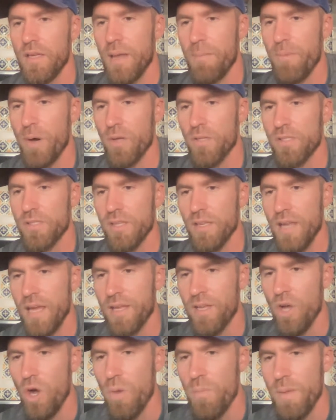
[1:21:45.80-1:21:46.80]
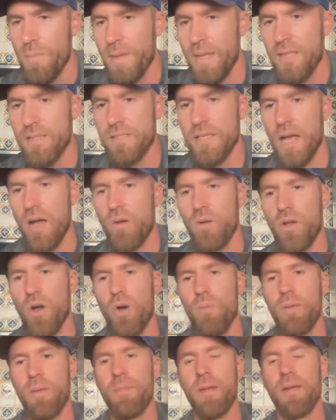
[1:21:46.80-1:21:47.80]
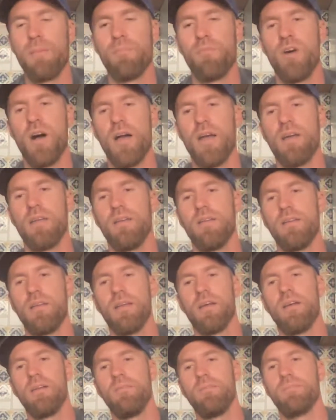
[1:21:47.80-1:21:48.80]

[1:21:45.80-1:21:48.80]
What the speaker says: Yeah, Boston like Kobe Beantown, Kobe Bean Bryant.